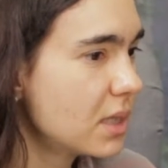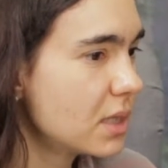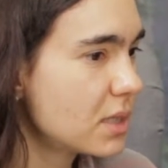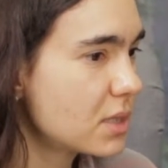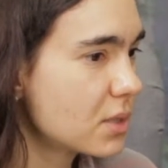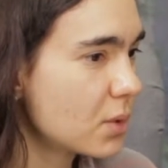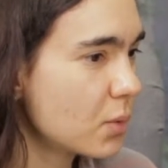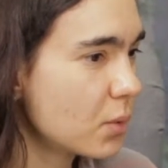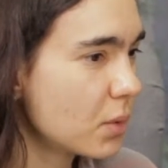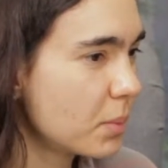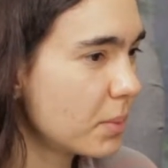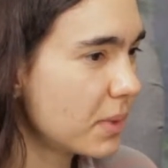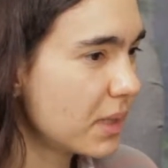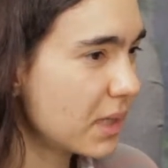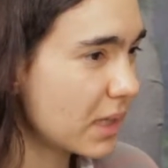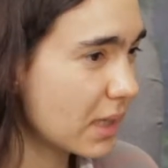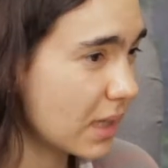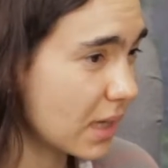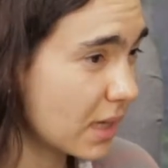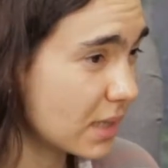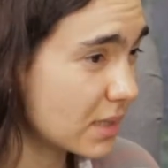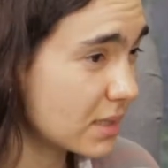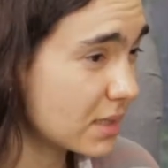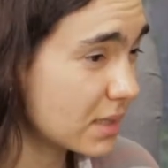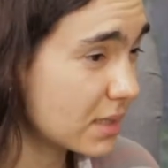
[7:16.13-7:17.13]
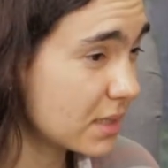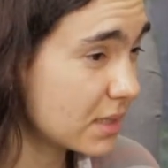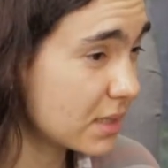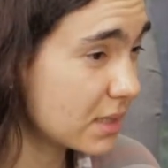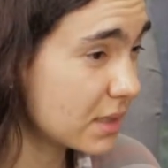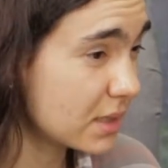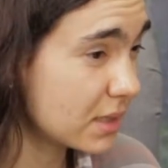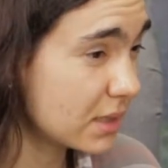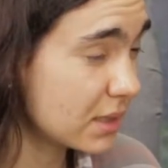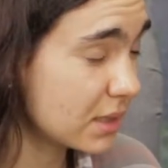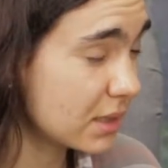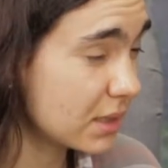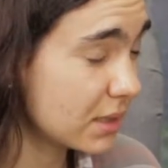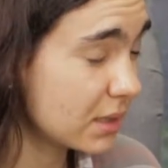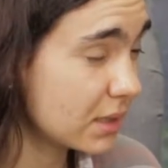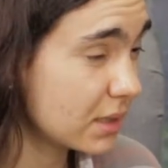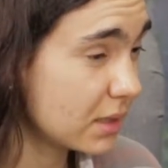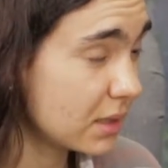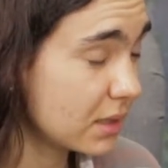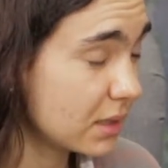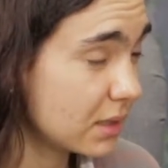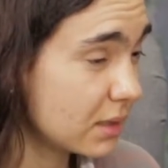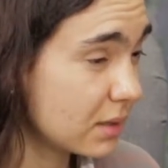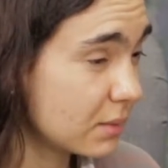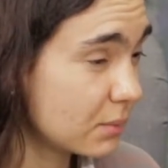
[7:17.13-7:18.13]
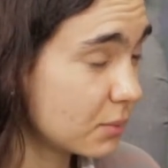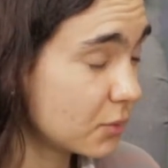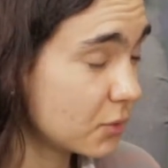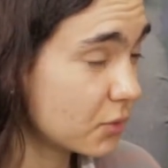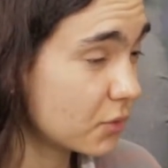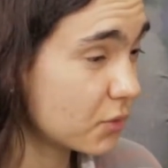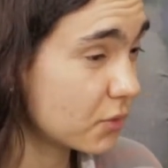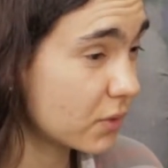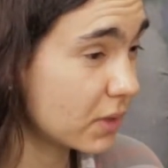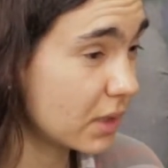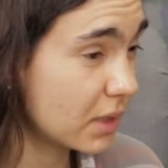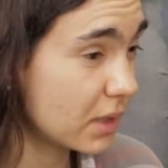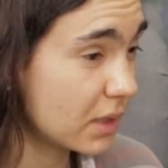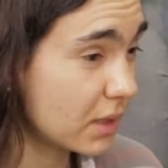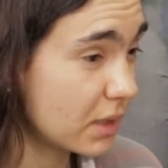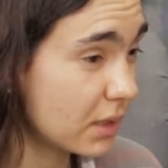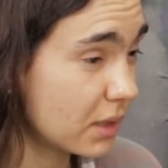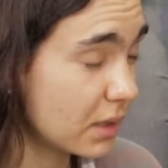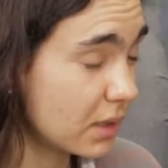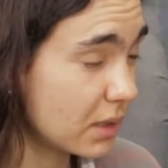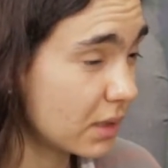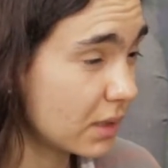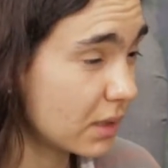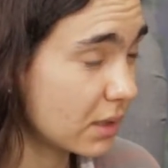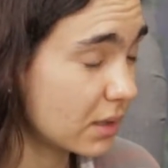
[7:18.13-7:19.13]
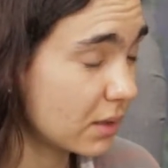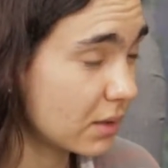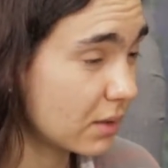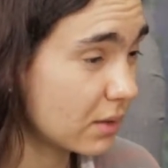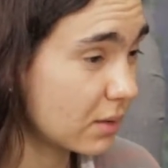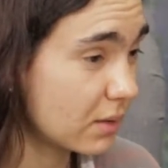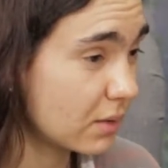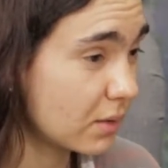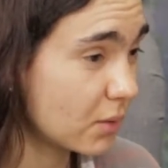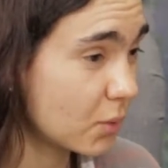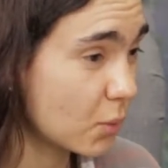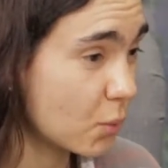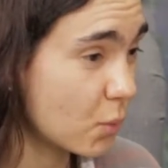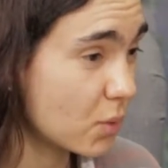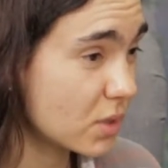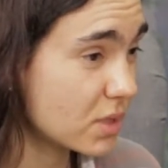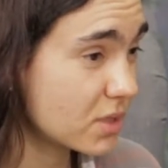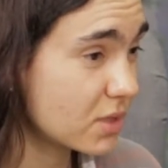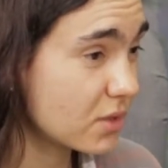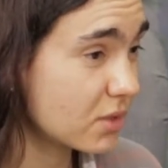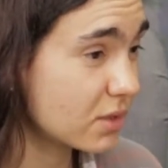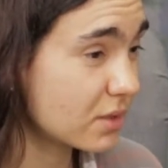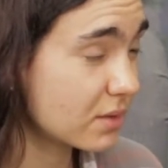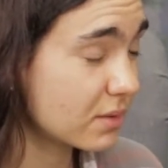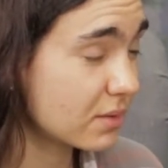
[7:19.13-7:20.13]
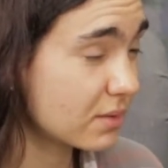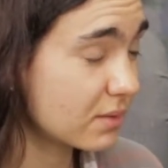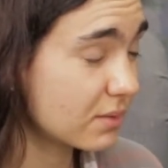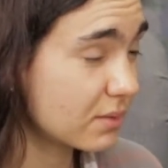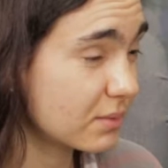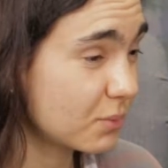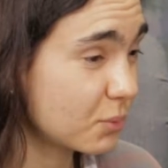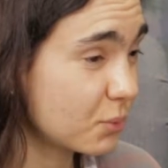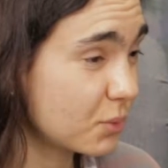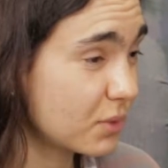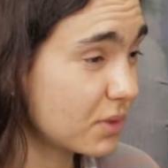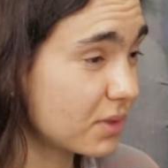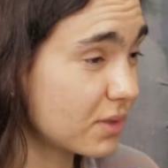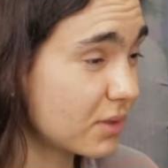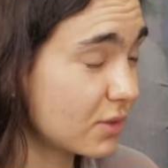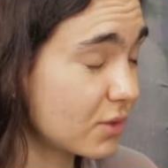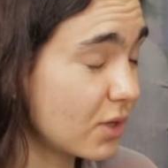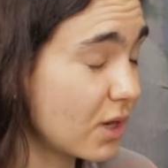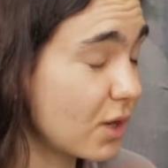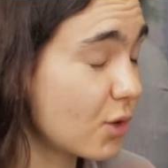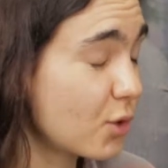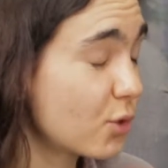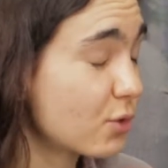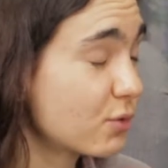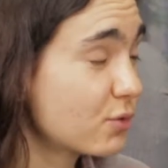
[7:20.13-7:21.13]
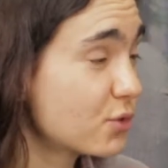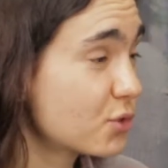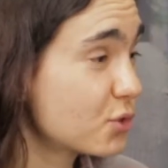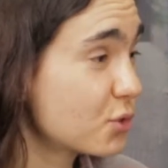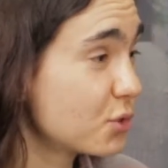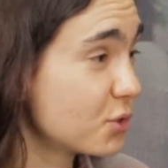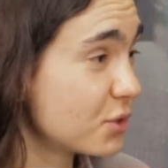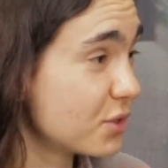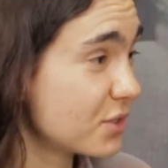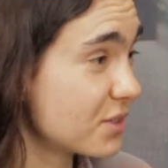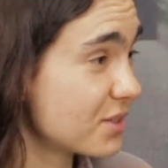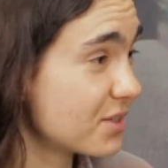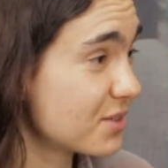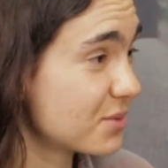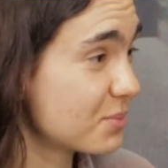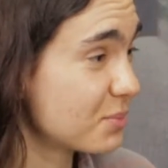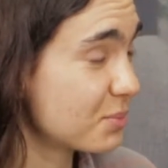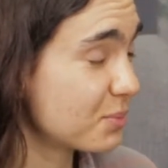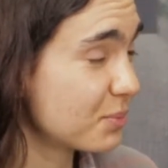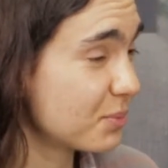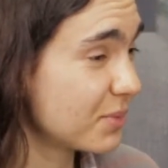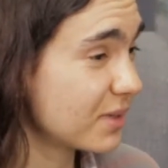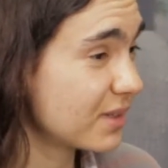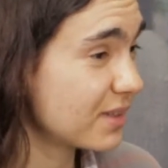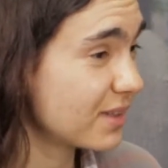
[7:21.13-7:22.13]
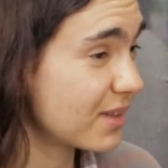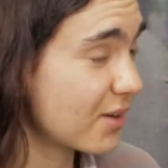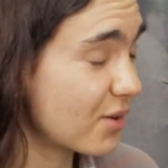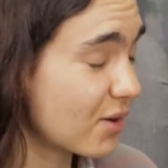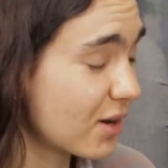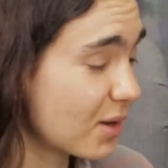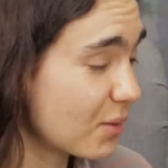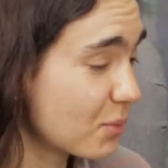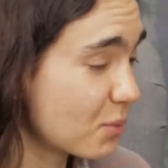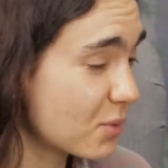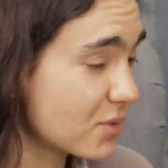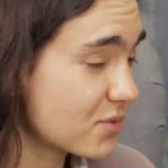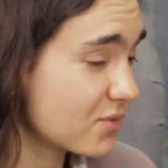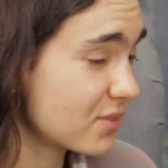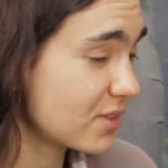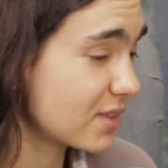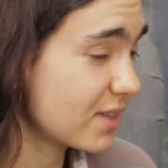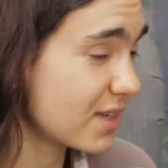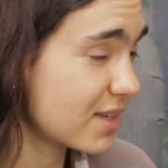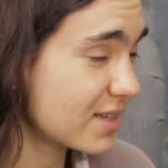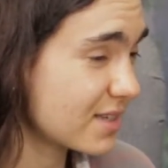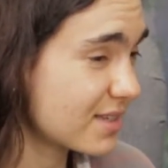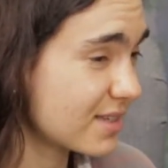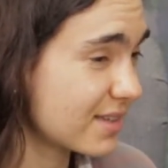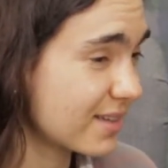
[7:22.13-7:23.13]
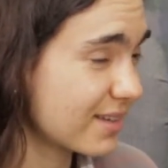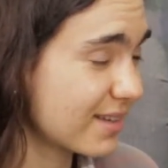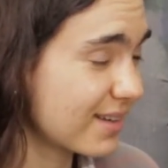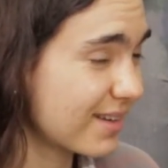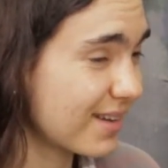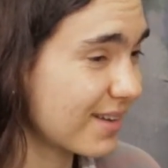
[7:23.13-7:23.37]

So we made a casting in Montreal, and there was not a lot of choice, but Arlene was fantastic.